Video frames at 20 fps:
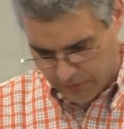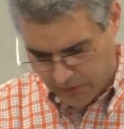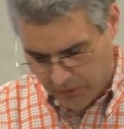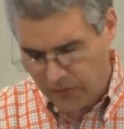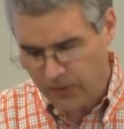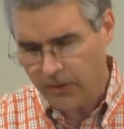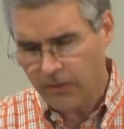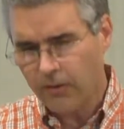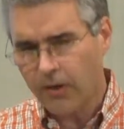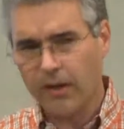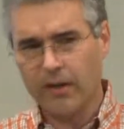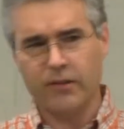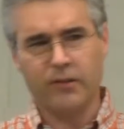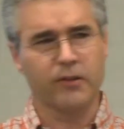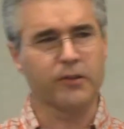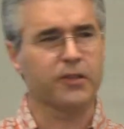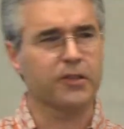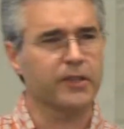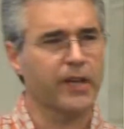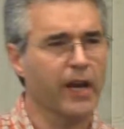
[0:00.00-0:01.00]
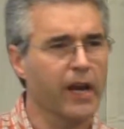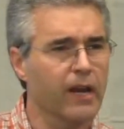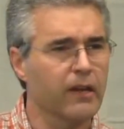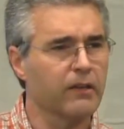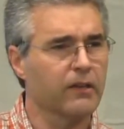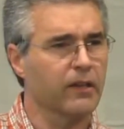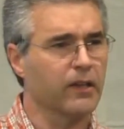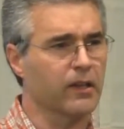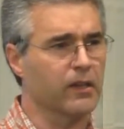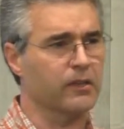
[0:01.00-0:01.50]
Do you
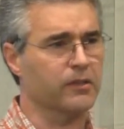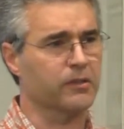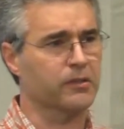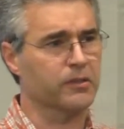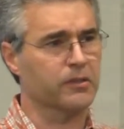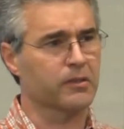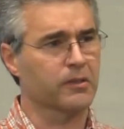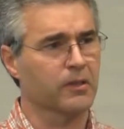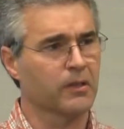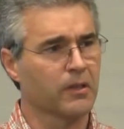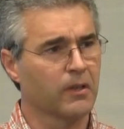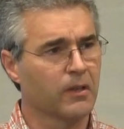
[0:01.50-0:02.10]
understand this?